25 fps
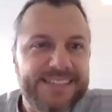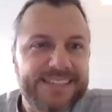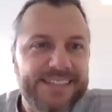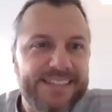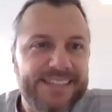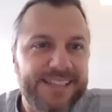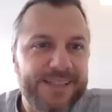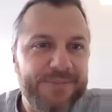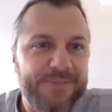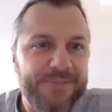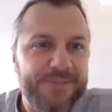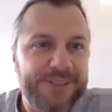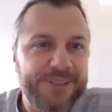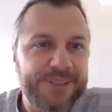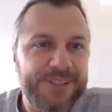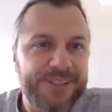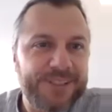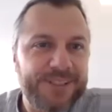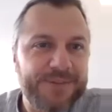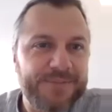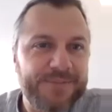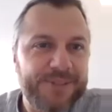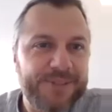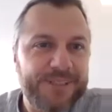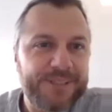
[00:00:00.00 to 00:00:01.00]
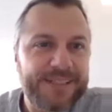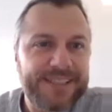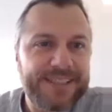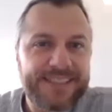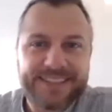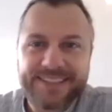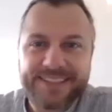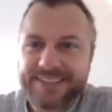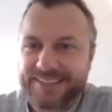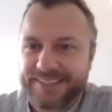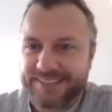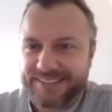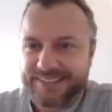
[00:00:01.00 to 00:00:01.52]
So let me share my
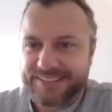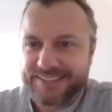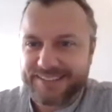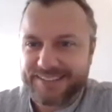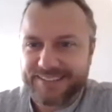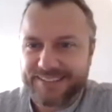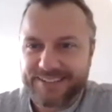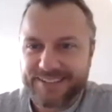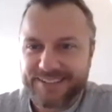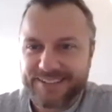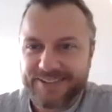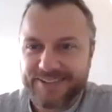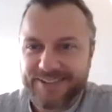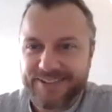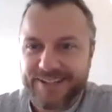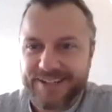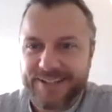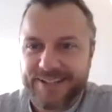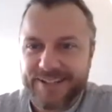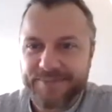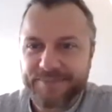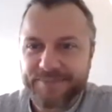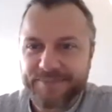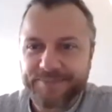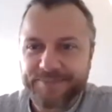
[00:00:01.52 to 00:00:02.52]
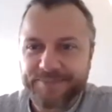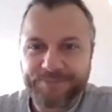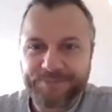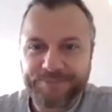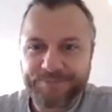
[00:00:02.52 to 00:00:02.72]
screen.